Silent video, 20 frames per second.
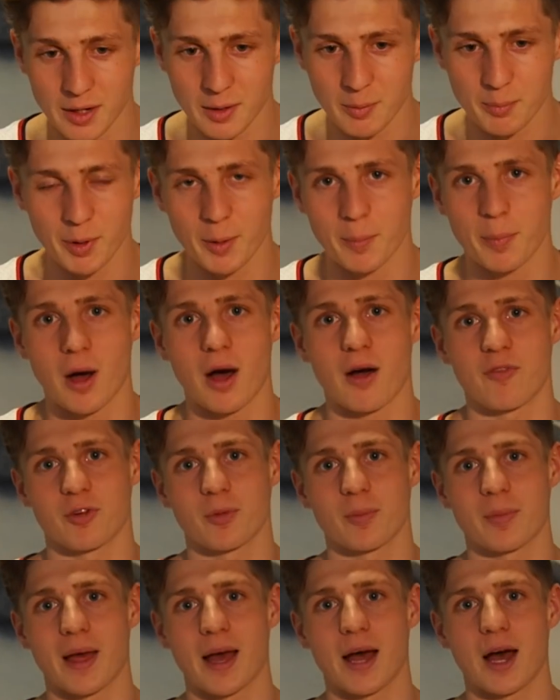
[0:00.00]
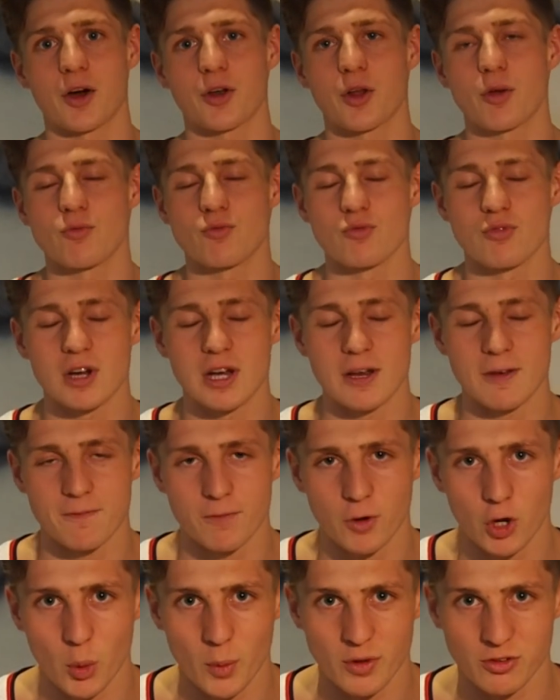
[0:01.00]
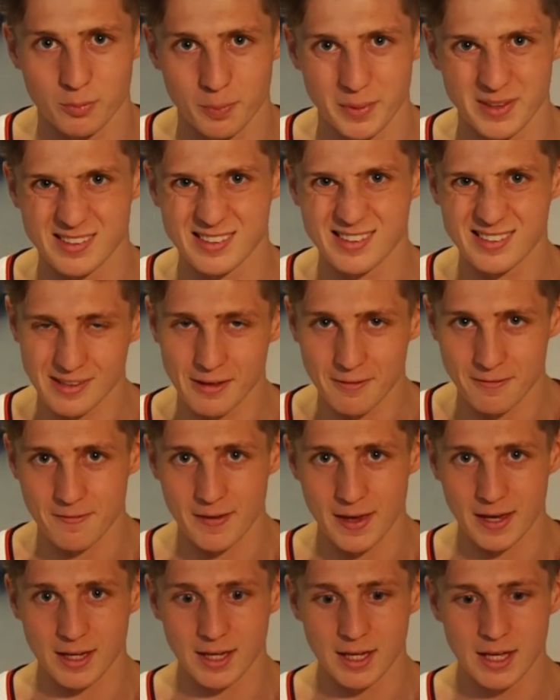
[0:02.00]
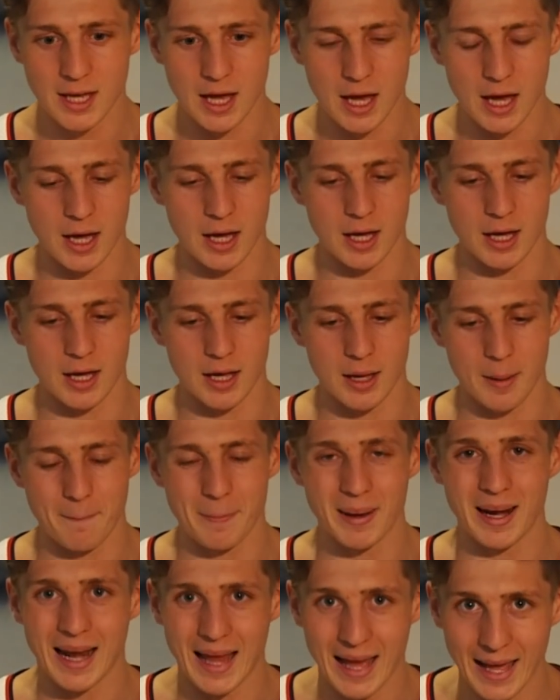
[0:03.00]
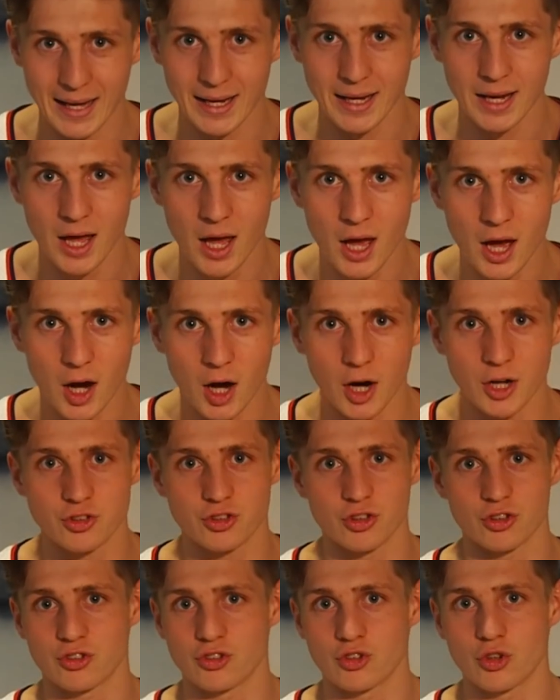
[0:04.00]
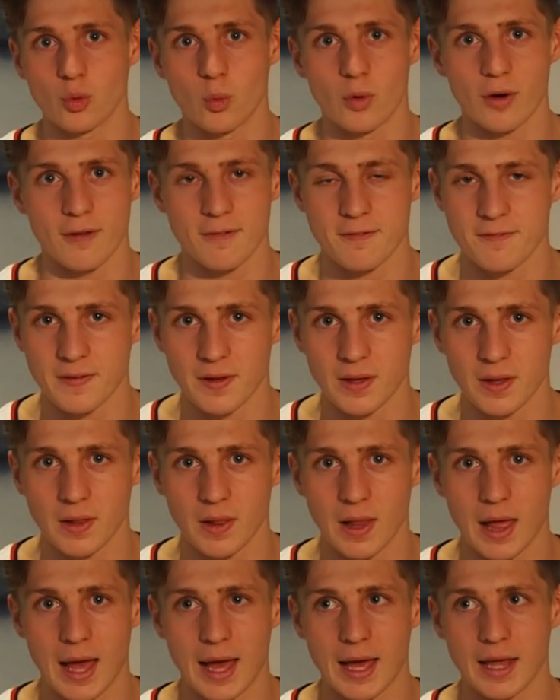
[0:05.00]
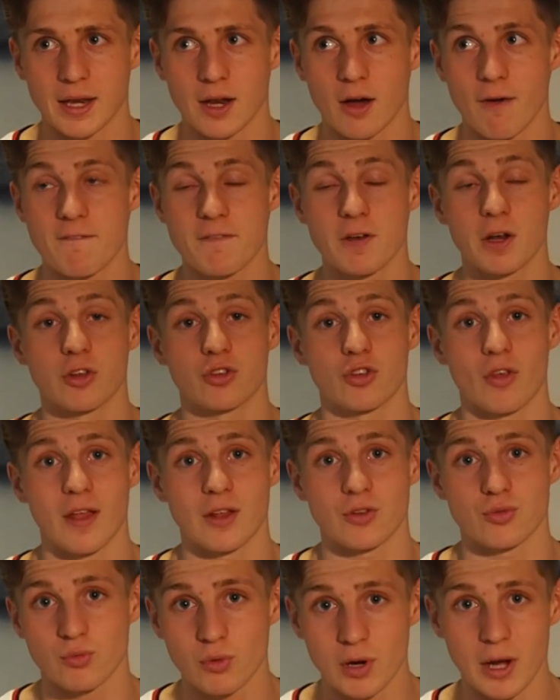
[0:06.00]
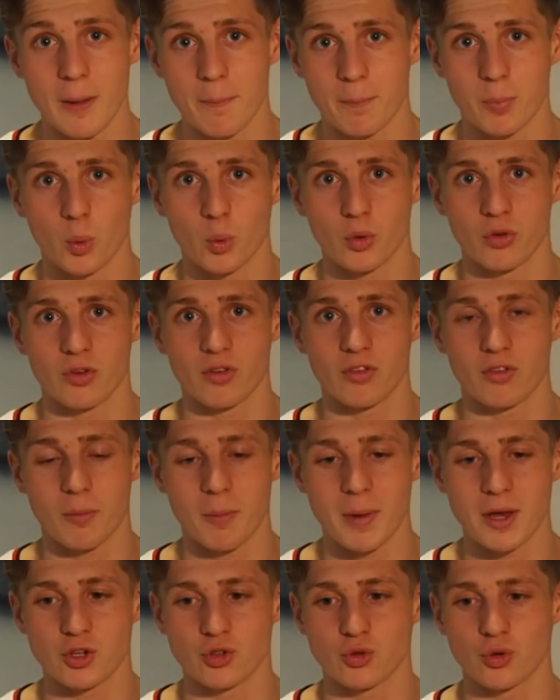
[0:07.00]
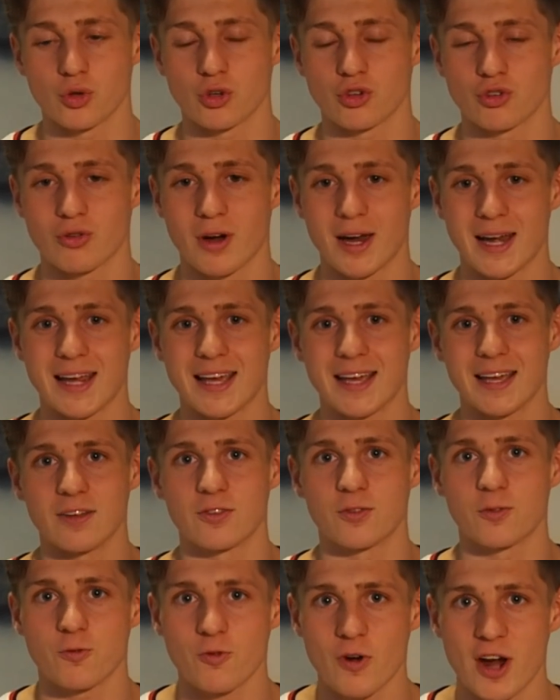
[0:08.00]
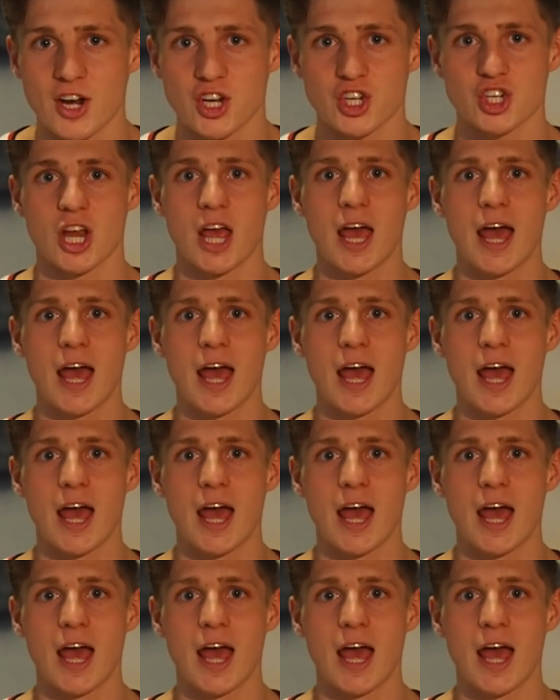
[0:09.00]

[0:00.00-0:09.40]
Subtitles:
But apart from that, I don't really follow a specific plan. I just do what I feel, and I feel as though that's really important to make sure your training is fresh